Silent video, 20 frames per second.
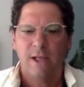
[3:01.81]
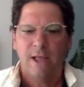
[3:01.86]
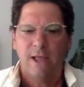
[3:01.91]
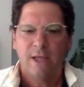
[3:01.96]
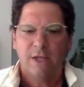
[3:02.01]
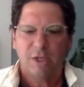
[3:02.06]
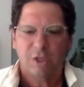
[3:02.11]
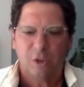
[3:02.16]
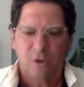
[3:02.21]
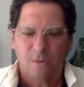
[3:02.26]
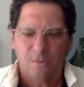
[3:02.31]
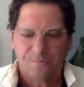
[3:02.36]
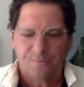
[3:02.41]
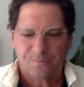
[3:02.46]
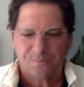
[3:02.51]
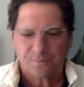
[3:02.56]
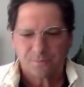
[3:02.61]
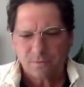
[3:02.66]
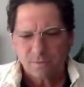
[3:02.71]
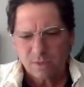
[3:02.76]
So
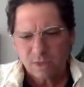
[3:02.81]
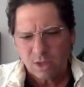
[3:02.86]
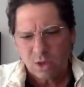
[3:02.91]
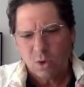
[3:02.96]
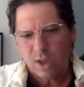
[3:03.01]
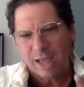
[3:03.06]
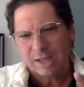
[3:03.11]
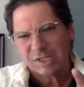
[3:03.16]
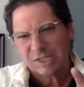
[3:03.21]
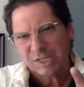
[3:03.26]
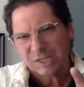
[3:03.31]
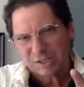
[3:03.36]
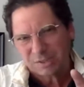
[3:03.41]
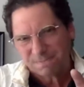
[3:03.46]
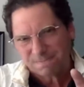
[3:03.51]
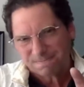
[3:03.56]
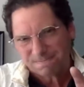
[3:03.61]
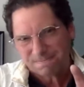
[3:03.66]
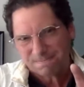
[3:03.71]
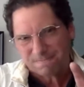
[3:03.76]
as
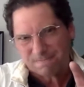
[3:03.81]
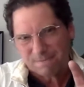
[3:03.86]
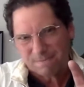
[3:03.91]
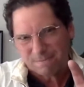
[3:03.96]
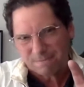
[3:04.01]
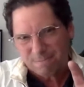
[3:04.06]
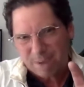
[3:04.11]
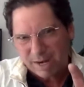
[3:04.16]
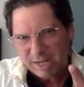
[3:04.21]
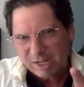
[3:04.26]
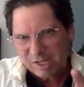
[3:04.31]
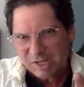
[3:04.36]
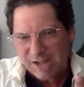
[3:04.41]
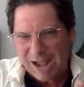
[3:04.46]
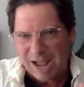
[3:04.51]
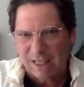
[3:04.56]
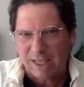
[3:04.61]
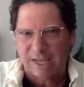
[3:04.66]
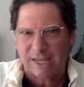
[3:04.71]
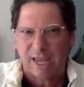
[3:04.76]
this money is
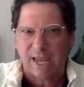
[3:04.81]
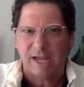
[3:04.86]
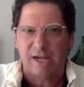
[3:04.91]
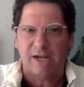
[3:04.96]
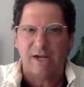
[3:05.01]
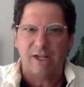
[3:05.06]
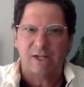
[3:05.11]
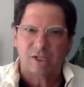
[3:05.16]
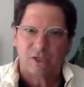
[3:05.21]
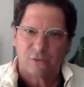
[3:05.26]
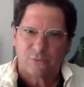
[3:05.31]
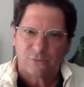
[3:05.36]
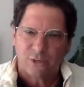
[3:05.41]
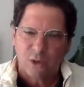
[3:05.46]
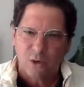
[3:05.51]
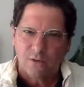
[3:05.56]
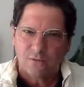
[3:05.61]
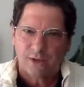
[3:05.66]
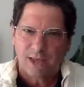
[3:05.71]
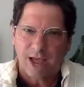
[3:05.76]
allocated, it's the
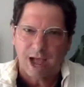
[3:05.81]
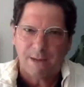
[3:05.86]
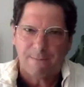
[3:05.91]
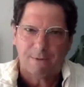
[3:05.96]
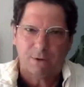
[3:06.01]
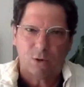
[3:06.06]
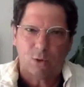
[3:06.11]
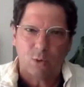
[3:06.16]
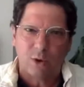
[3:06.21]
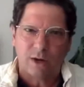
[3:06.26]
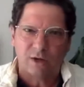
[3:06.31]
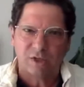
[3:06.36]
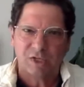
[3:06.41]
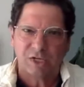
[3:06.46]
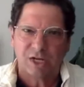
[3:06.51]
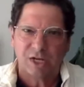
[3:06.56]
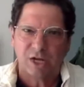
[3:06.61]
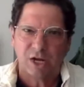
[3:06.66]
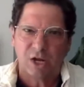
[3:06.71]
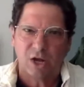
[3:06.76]
flow of capital. Where's
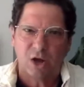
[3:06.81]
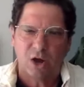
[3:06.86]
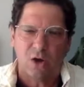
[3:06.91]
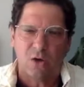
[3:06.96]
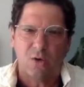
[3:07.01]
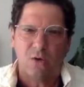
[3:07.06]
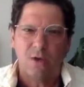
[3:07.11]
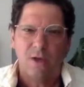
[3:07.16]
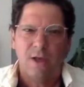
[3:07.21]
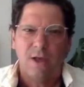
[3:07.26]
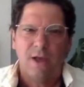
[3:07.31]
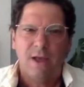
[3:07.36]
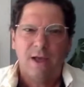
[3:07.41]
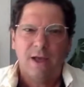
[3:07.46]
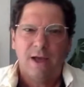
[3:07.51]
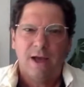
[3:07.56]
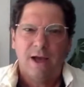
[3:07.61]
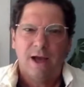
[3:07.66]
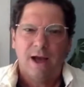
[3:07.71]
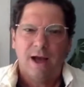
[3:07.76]
it going to go?
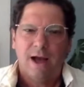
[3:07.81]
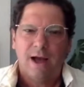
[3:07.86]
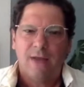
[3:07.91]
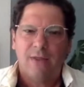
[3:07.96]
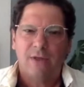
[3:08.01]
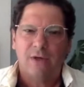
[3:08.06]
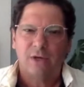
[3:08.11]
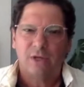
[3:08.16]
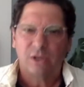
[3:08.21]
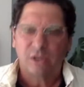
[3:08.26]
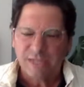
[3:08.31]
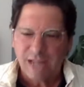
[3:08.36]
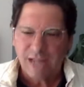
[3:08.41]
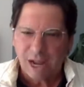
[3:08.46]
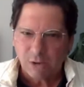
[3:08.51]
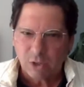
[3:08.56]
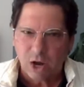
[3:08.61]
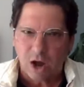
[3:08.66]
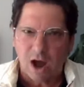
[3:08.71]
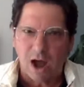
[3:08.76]
There's
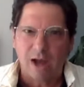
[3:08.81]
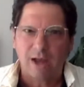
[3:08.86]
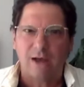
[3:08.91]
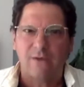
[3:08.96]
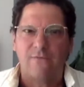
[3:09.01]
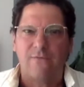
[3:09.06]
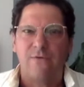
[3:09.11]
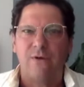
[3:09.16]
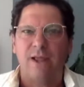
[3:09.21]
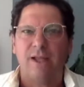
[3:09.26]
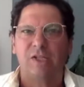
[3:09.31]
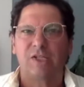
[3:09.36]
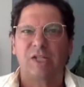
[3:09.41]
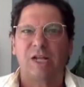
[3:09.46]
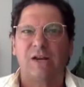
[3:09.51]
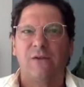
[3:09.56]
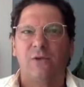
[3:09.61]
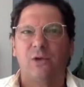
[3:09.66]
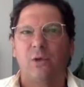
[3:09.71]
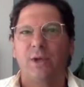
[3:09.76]
now talk of, instead
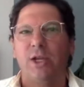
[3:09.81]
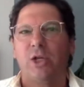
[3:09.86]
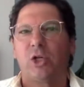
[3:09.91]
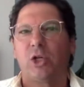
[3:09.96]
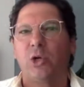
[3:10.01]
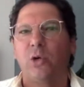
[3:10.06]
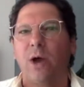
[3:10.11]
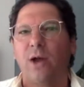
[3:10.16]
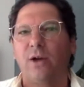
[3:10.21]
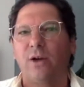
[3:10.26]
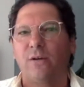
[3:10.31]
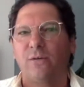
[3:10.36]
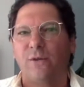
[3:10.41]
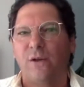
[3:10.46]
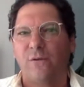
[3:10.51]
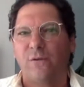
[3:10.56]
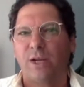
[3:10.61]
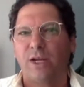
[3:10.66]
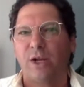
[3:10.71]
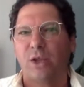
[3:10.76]
of doing $250
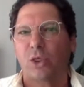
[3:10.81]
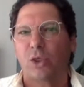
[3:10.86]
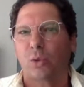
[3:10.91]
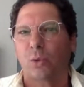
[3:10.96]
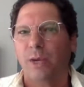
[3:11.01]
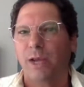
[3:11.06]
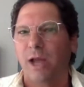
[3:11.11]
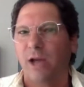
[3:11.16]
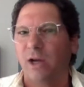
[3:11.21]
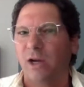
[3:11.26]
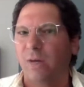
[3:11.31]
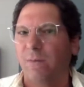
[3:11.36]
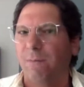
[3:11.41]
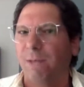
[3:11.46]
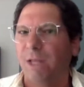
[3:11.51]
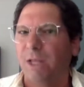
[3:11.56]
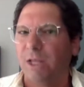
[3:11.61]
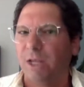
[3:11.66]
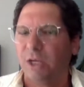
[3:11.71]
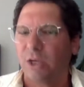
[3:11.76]
to $300
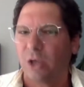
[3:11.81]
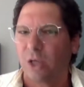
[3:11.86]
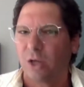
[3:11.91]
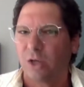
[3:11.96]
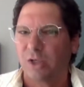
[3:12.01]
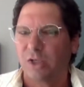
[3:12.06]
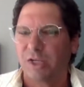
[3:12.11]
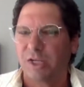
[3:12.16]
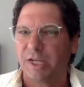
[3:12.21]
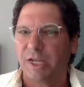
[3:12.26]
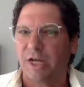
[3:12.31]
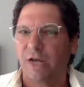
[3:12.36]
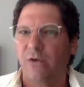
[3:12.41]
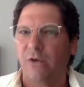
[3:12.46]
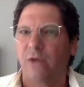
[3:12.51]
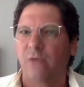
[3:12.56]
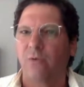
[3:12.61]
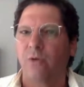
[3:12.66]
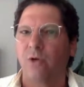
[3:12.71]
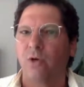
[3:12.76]
billion a year
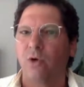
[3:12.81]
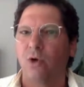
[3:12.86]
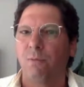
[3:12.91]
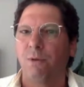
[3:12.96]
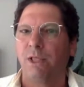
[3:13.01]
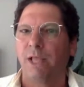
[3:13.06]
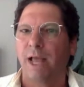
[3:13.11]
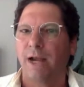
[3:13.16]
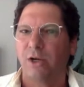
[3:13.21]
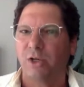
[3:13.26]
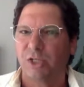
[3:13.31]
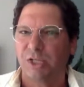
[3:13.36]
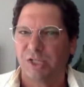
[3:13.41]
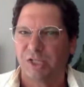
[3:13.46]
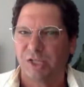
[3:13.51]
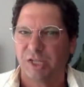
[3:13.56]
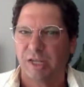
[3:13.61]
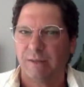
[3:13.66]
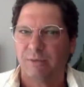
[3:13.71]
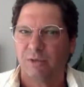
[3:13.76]
in renewable energy
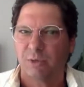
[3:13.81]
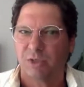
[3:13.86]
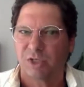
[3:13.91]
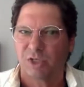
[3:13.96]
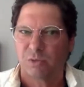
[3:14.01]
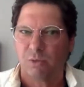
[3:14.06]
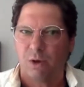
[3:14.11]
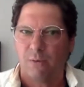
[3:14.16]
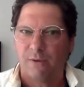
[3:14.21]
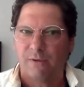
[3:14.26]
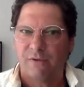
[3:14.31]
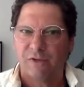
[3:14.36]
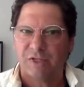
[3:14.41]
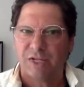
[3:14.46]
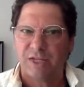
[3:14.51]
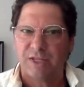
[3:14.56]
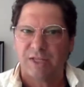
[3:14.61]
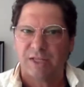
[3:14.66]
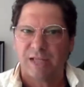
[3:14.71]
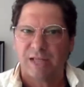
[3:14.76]
schemes, which is what we've
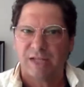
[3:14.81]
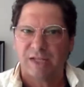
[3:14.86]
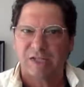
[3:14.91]
seen the last